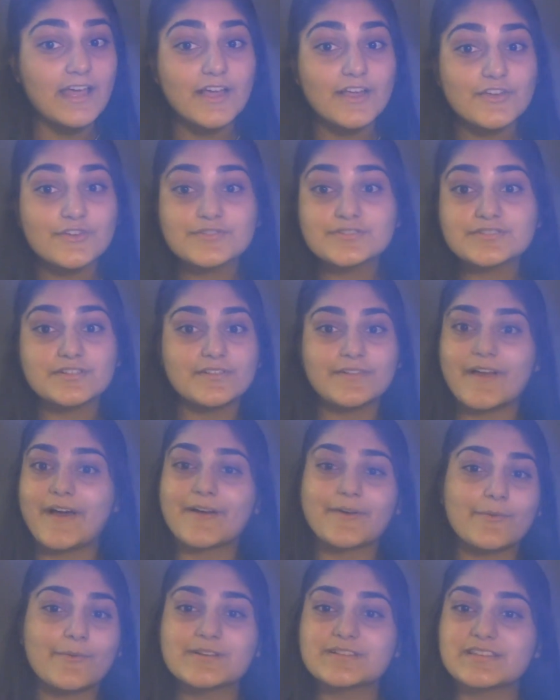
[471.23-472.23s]
You're still
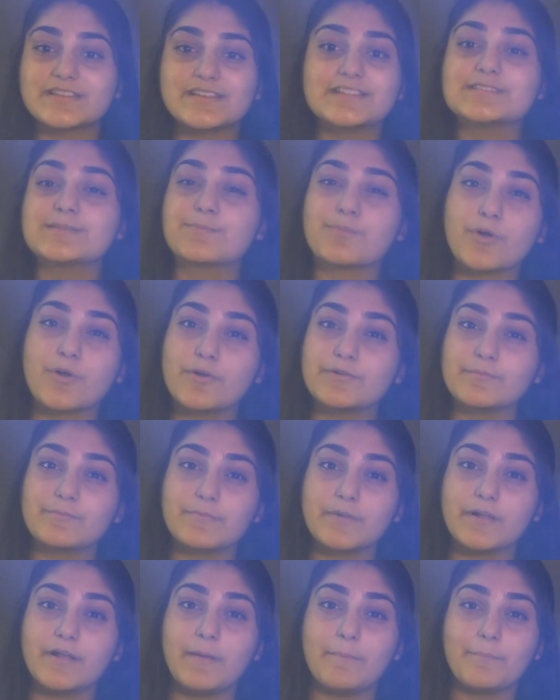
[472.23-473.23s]
not going to need to
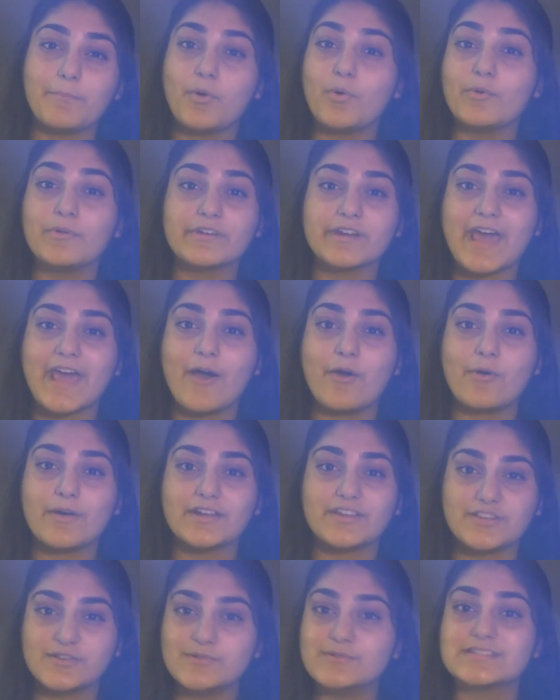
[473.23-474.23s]
pull it out
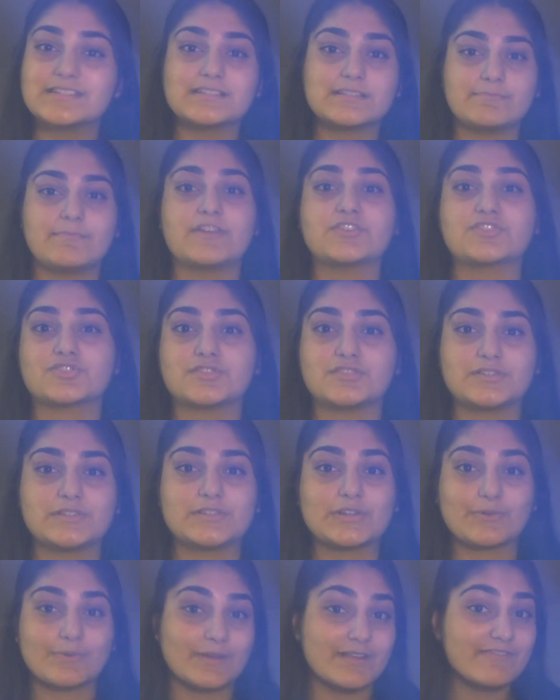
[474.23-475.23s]
and use it to measure the
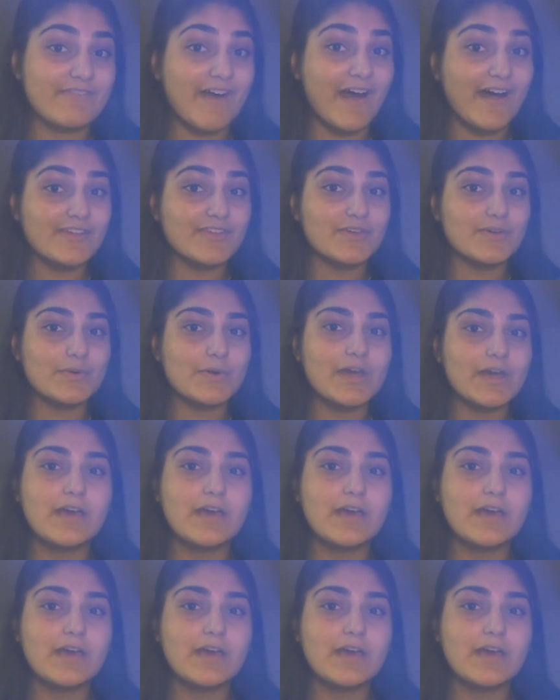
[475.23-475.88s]
degree value,